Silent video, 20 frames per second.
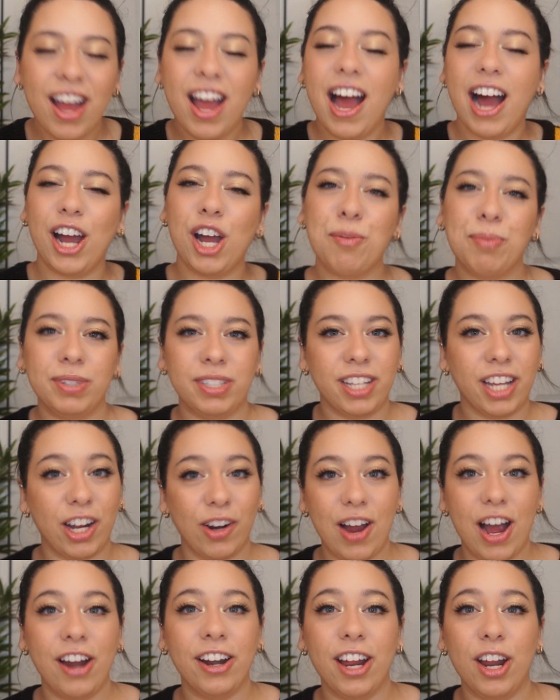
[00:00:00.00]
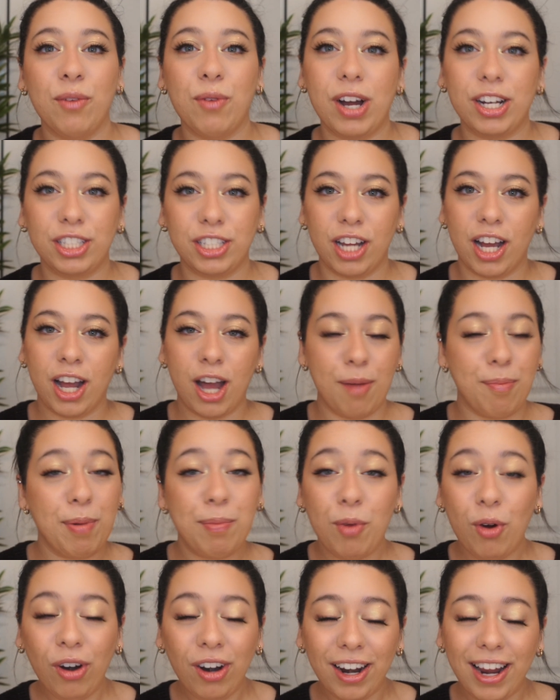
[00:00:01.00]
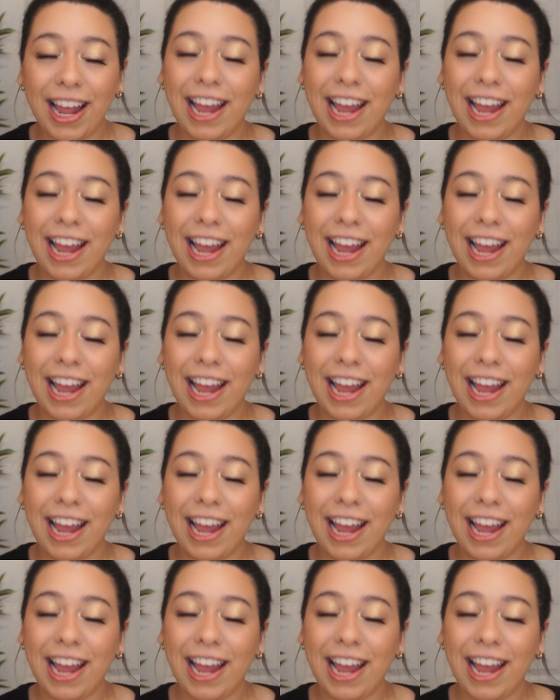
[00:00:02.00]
I hope you stick around and watch a couple more.